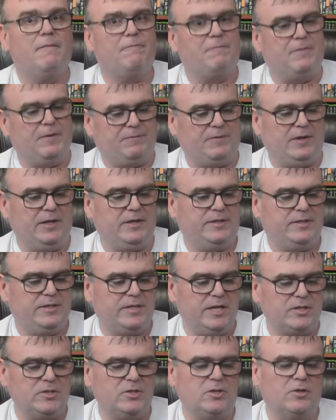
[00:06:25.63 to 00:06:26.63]
fifty
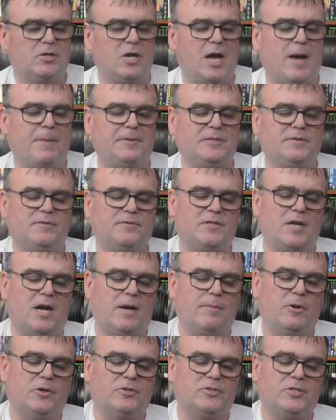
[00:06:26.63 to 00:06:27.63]
additional copies of
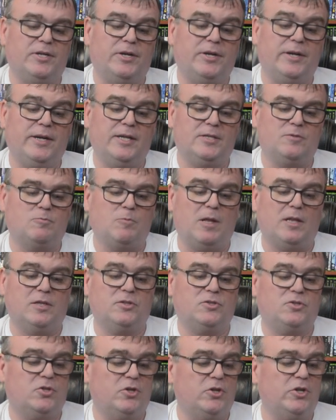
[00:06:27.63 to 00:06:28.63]
Star Mercenary, as well
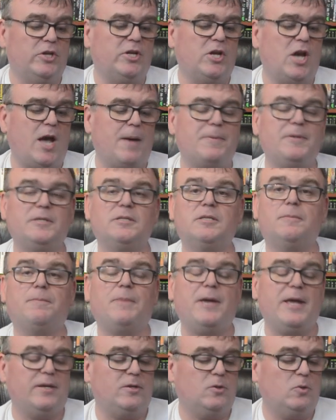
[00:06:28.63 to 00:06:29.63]
as thirty copies of the
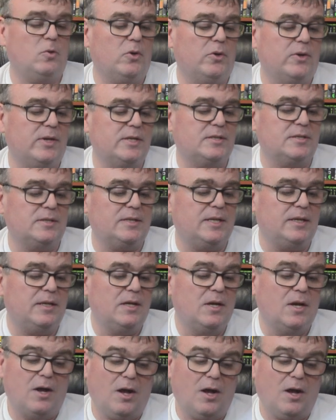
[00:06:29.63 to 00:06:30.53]
Pandora Incident,